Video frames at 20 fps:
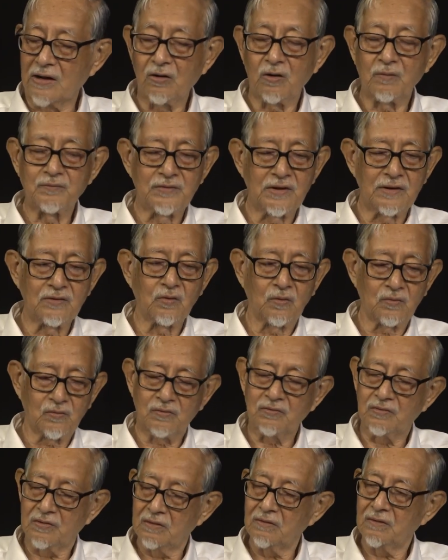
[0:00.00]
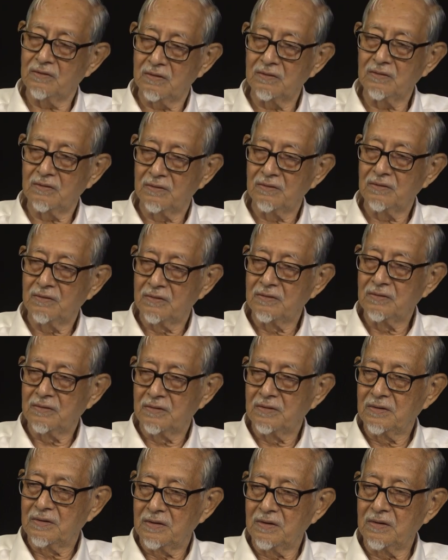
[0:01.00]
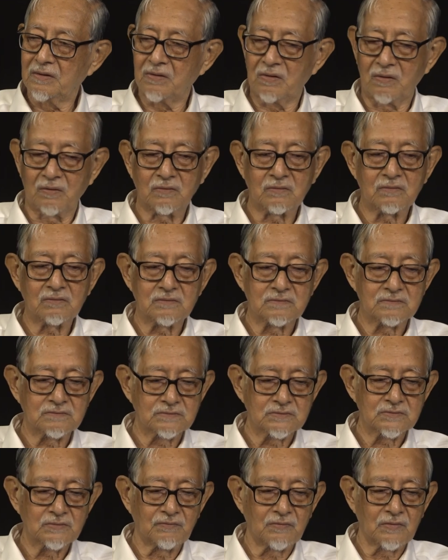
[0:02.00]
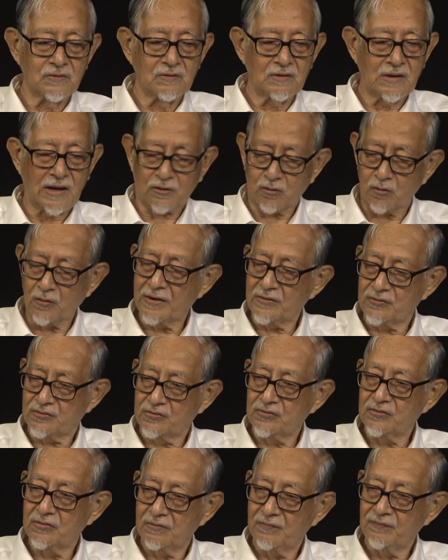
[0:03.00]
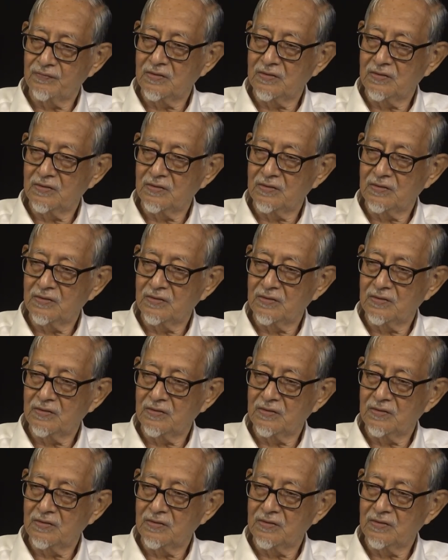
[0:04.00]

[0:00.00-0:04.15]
I hope they don't, uh, you know, acquiesce.